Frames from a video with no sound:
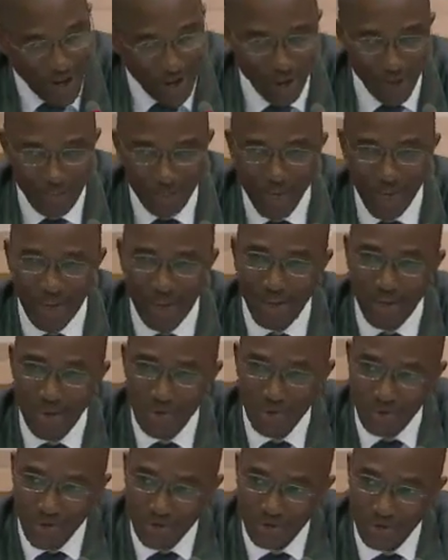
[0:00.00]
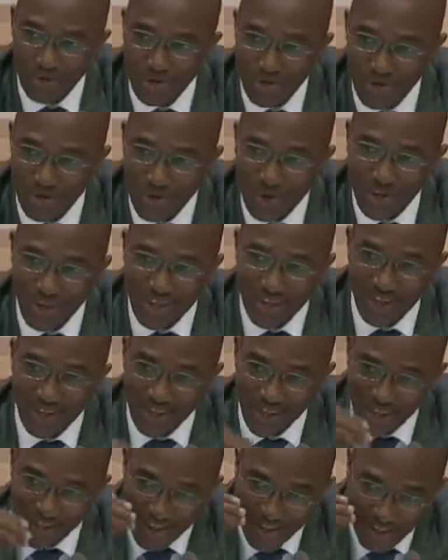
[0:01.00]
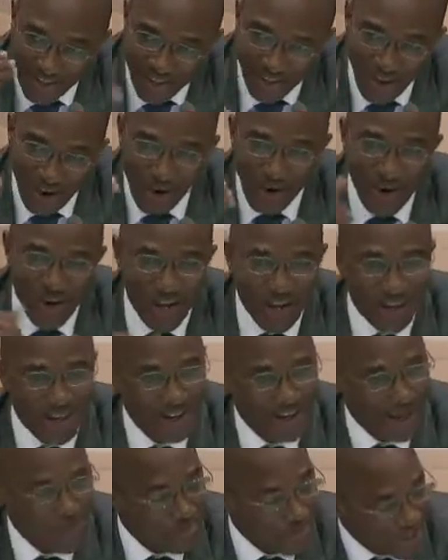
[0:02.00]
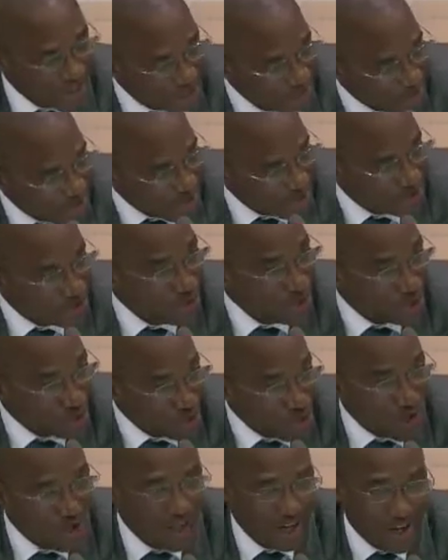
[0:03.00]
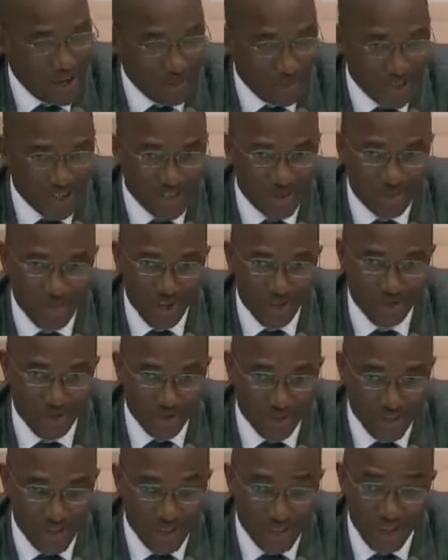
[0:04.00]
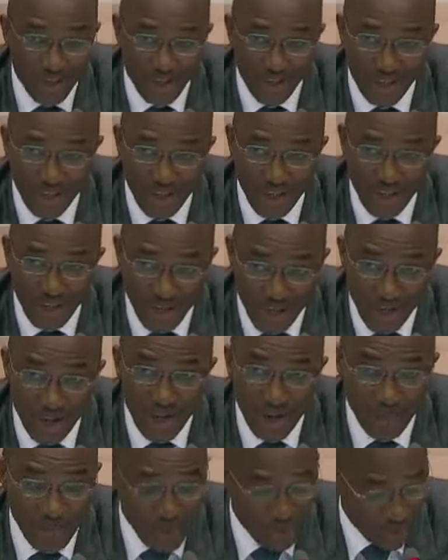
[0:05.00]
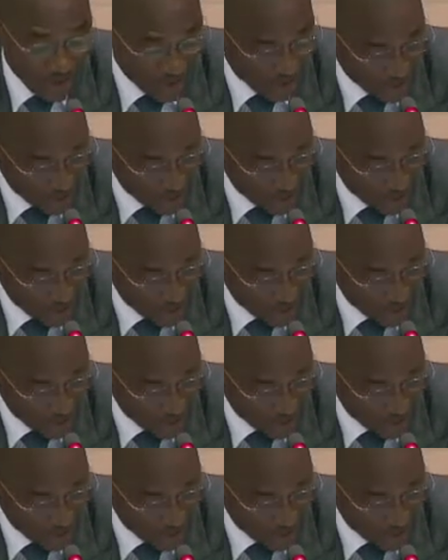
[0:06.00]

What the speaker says: they need to move forward in other places. For an example, Tunisia, they've adopted a law which recognizes the role and